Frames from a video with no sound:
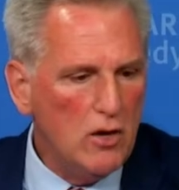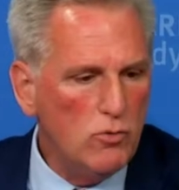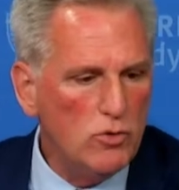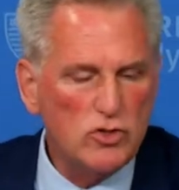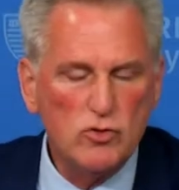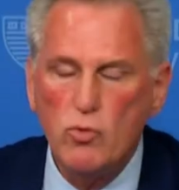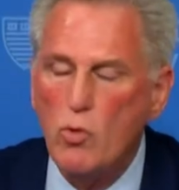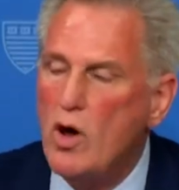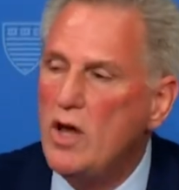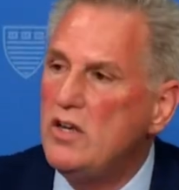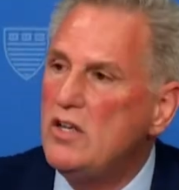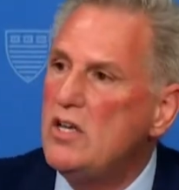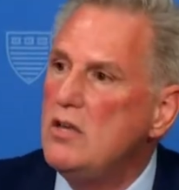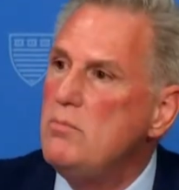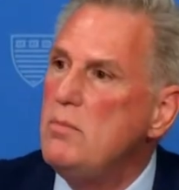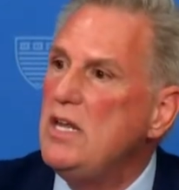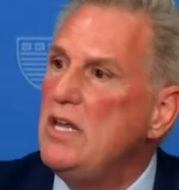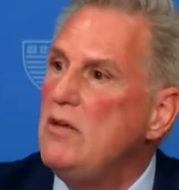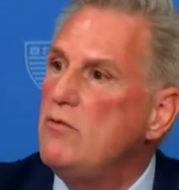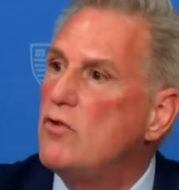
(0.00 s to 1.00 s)
It was one
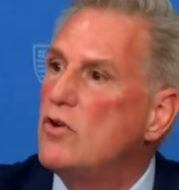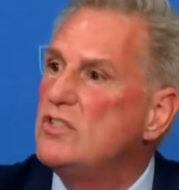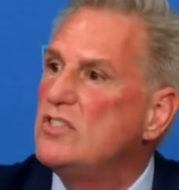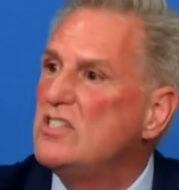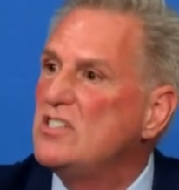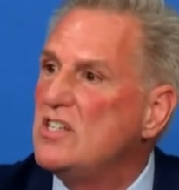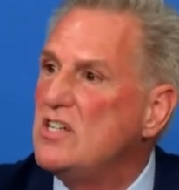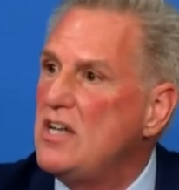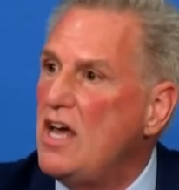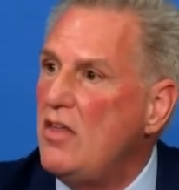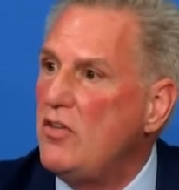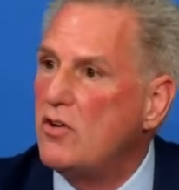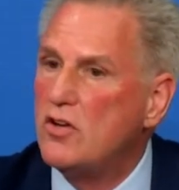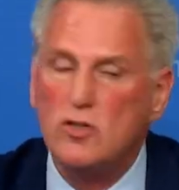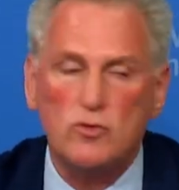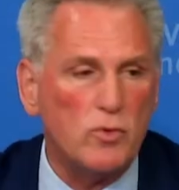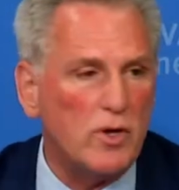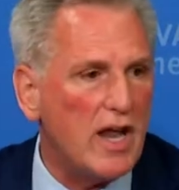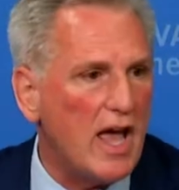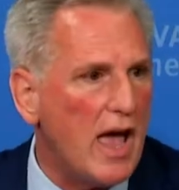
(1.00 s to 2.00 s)
committee versus another.
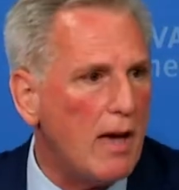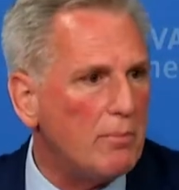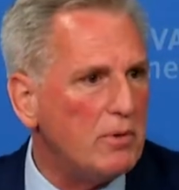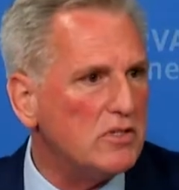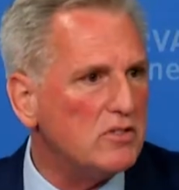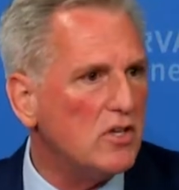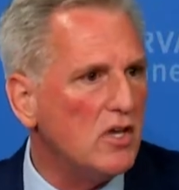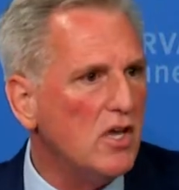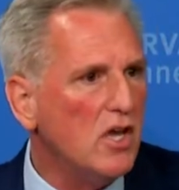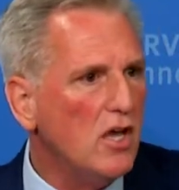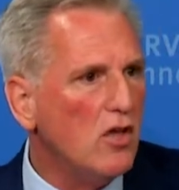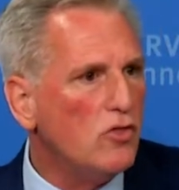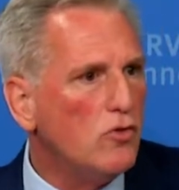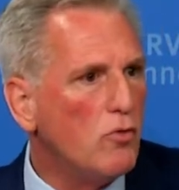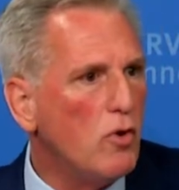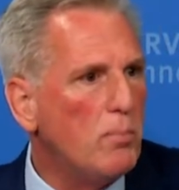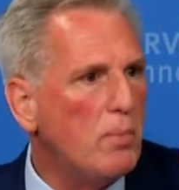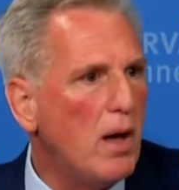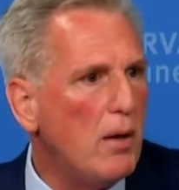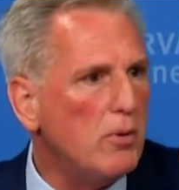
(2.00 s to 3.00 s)
Because what happens?
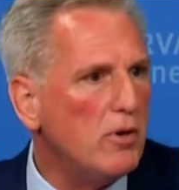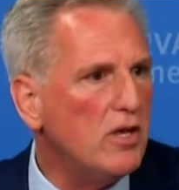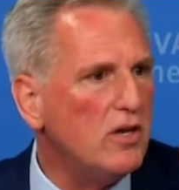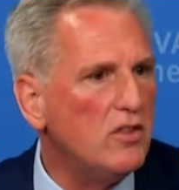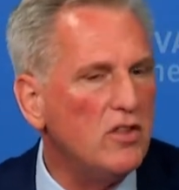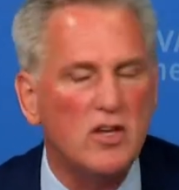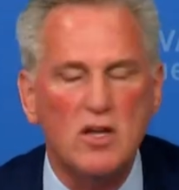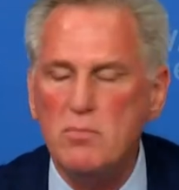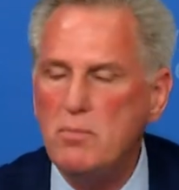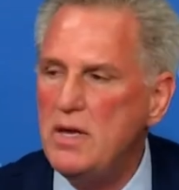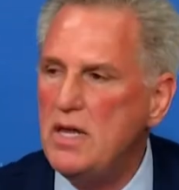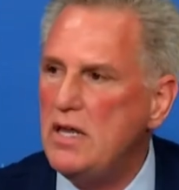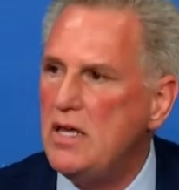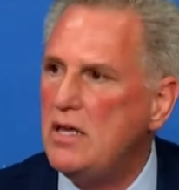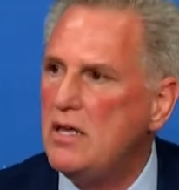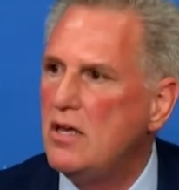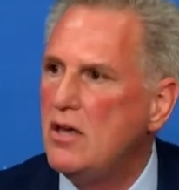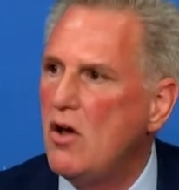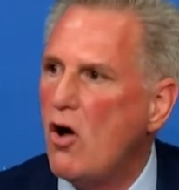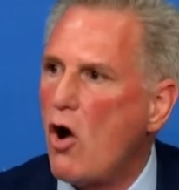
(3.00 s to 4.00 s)
The Republican and the
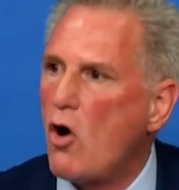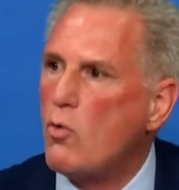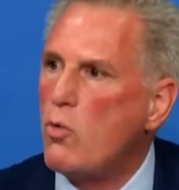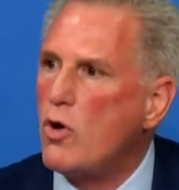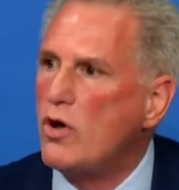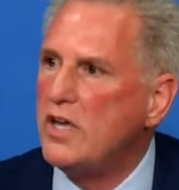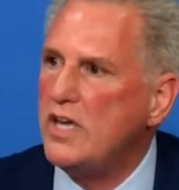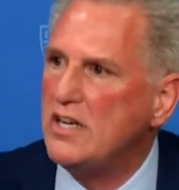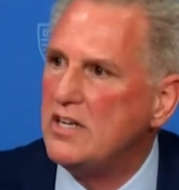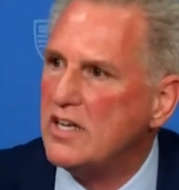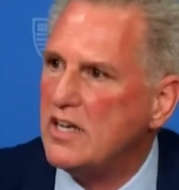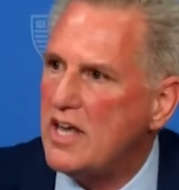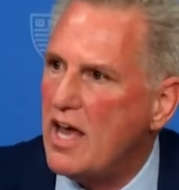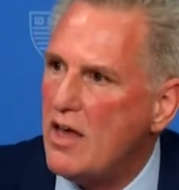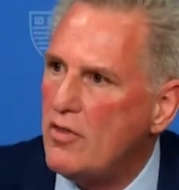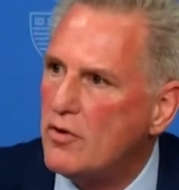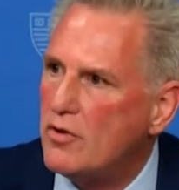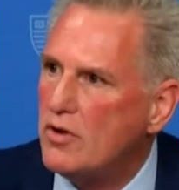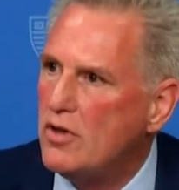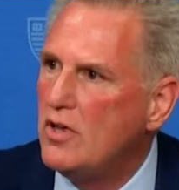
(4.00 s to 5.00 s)
committee are working
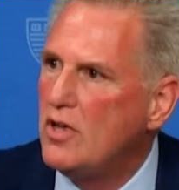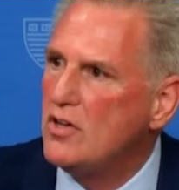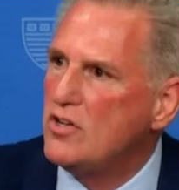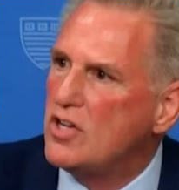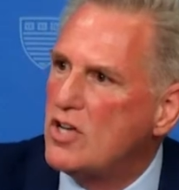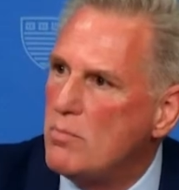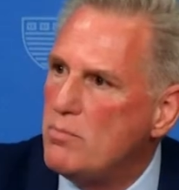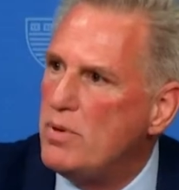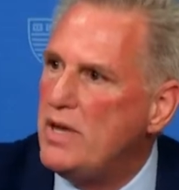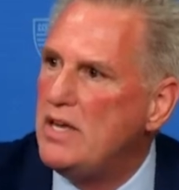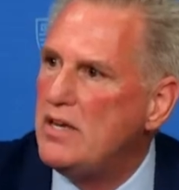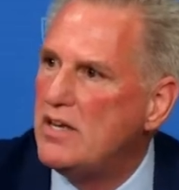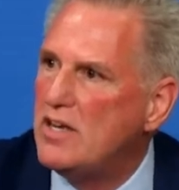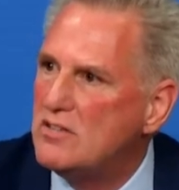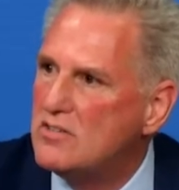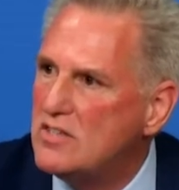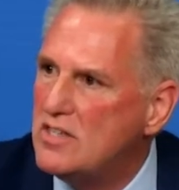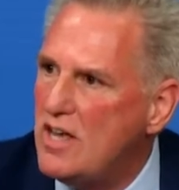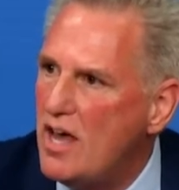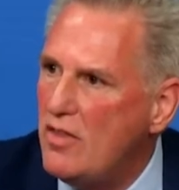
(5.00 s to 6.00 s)
together to compete
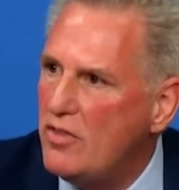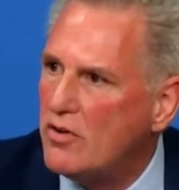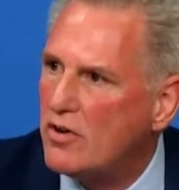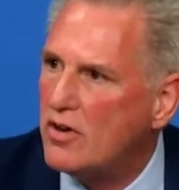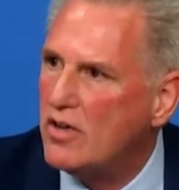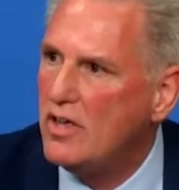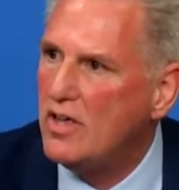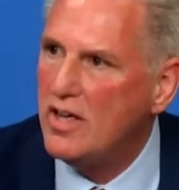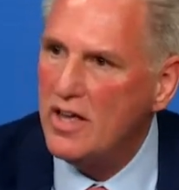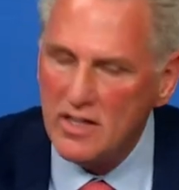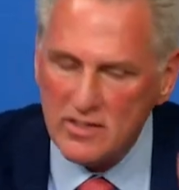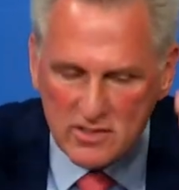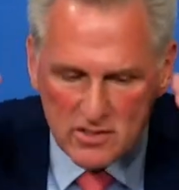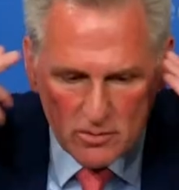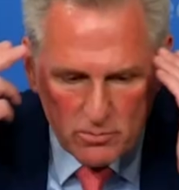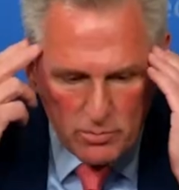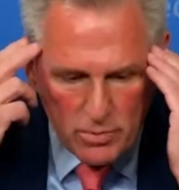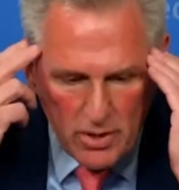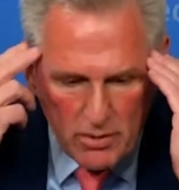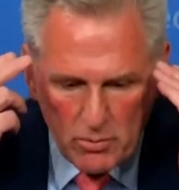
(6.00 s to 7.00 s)
against the other. And
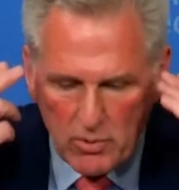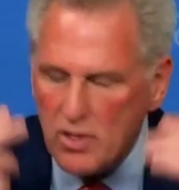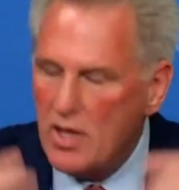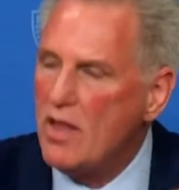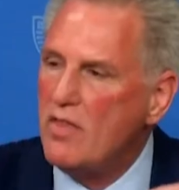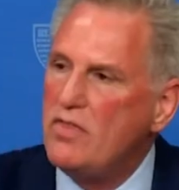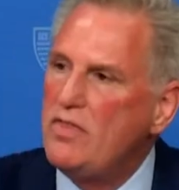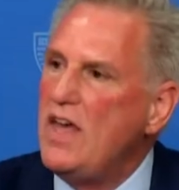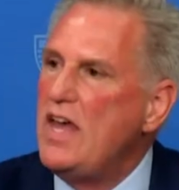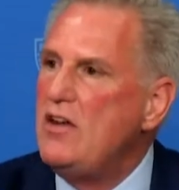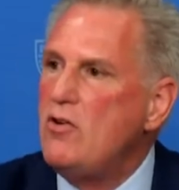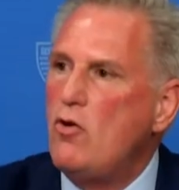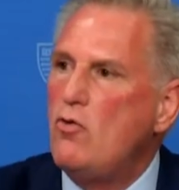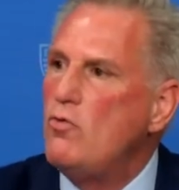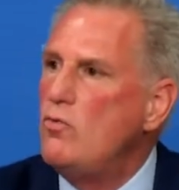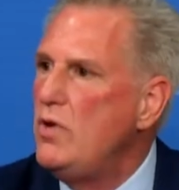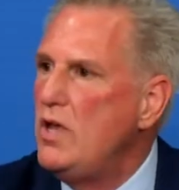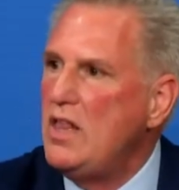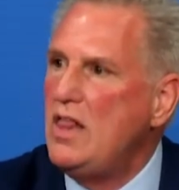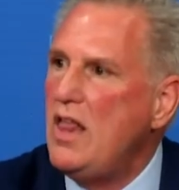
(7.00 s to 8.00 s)
subliminal, they
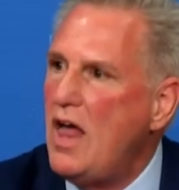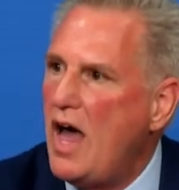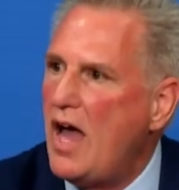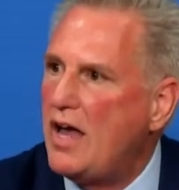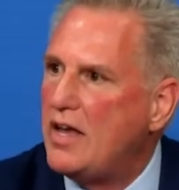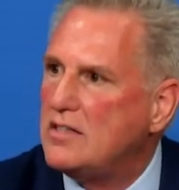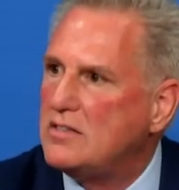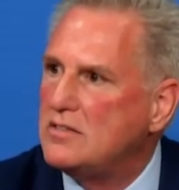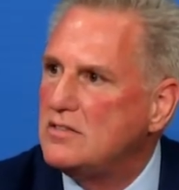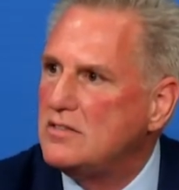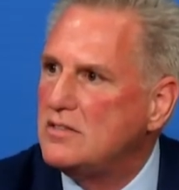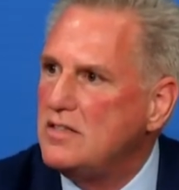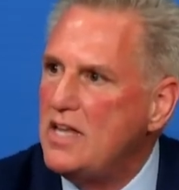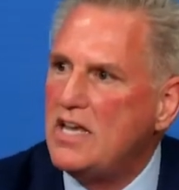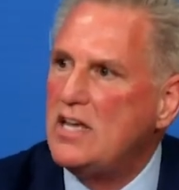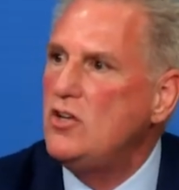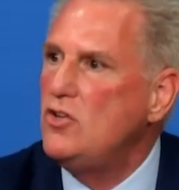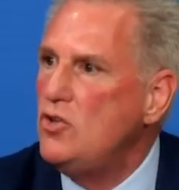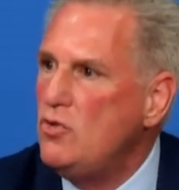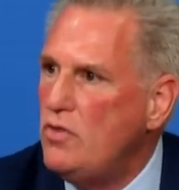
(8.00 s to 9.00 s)
don't realize
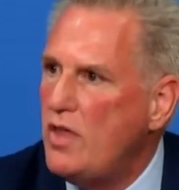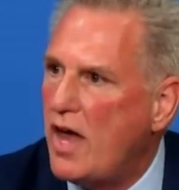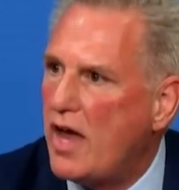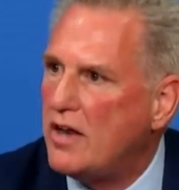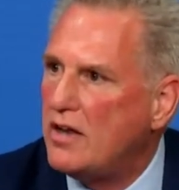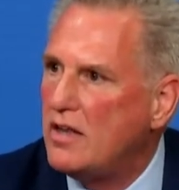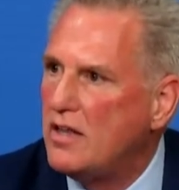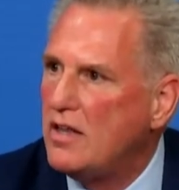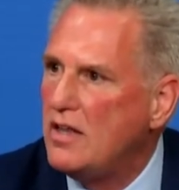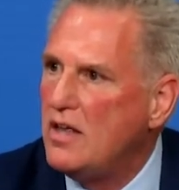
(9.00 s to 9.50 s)
they can do that.